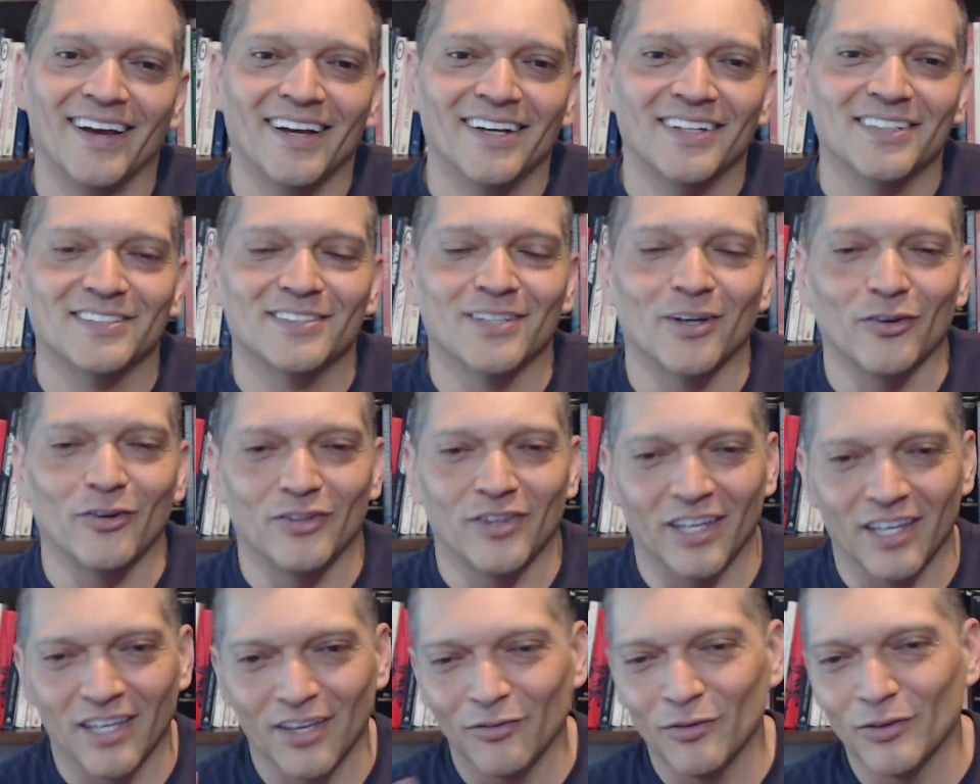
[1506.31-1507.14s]
so
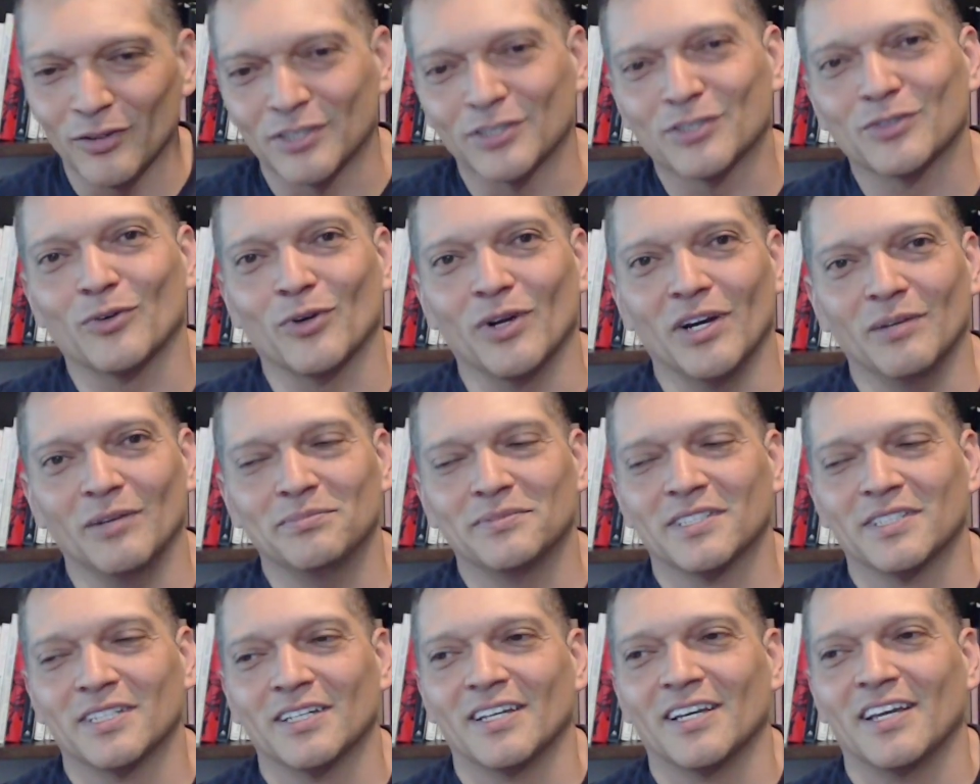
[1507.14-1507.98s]
they give you a
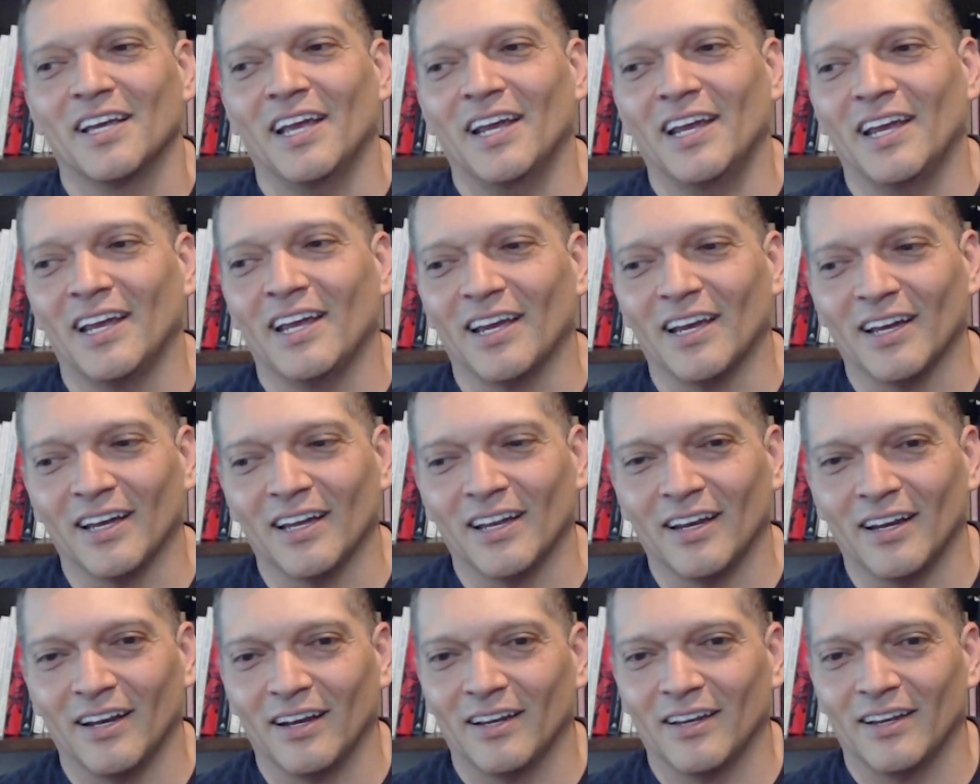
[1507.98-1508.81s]
script
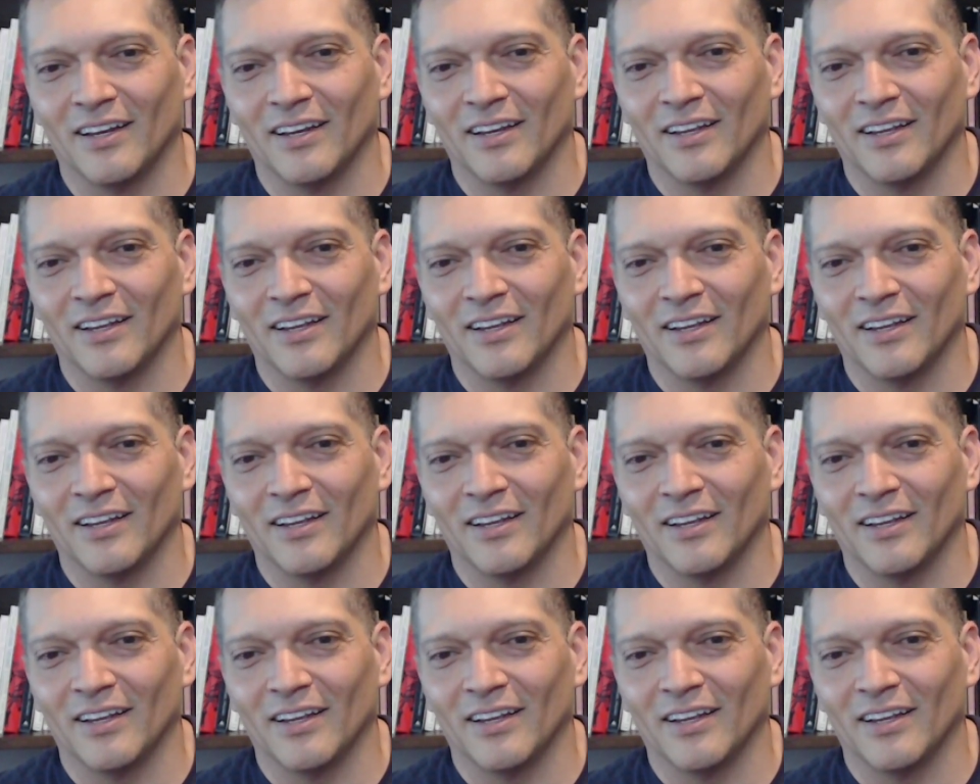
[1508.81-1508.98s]
and